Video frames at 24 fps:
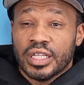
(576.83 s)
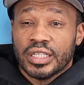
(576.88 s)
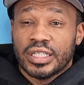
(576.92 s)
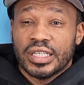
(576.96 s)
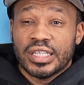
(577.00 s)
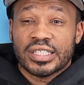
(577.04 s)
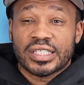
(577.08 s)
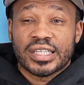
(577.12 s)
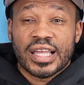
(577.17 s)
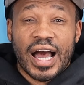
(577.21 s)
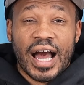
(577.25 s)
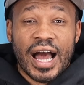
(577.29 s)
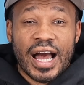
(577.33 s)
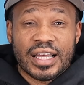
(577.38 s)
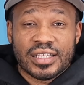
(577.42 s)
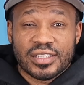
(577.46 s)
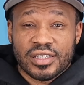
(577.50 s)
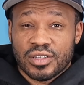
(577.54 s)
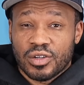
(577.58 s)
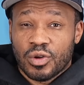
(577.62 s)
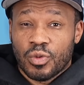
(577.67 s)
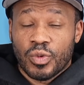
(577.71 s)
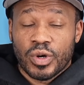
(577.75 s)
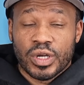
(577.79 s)
guys are
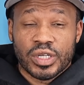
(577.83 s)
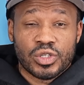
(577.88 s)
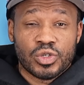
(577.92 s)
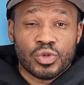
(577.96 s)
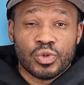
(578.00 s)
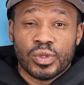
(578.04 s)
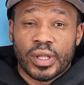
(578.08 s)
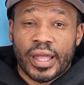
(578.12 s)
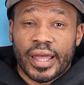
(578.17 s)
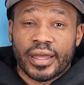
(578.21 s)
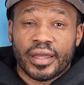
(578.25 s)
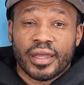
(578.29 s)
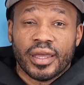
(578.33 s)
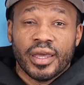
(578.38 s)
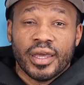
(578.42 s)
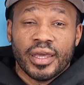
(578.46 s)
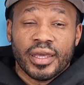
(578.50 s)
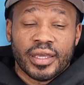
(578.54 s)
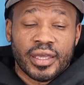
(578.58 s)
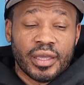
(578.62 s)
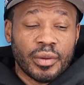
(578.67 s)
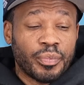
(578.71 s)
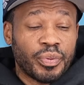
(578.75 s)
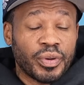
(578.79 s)
the ones who, like,
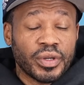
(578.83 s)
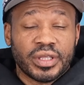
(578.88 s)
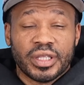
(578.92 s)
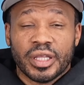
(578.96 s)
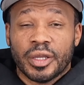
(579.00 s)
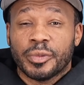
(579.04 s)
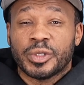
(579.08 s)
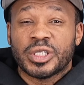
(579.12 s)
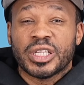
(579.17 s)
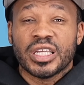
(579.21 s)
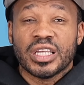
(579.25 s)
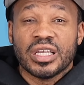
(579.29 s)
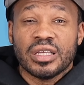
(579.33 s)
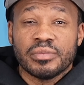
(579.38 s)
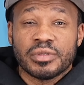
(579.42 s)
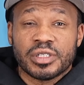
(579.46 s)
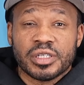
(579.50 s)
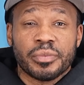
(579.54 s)
can put their teams